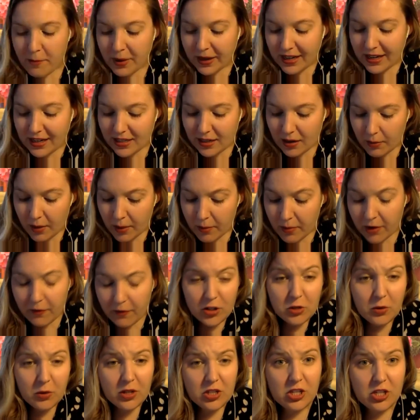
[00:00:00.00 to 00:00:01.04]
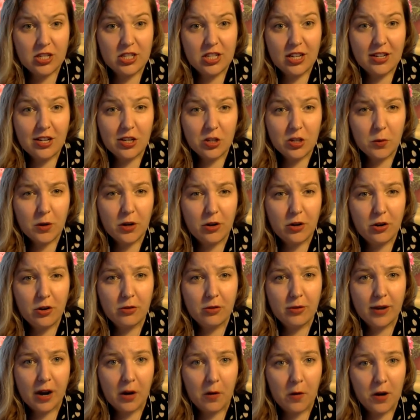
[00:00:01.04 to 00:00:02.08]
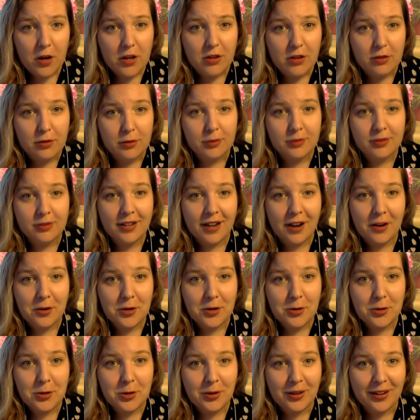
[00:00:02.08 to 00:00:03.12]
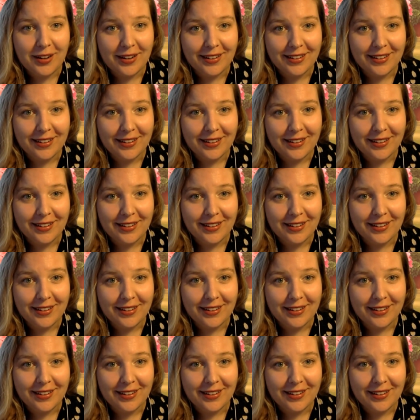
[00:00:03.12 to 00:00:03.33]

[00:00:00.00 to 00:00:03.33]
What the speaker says: I guess my first question is, I just want to know, how are you? How are you doing?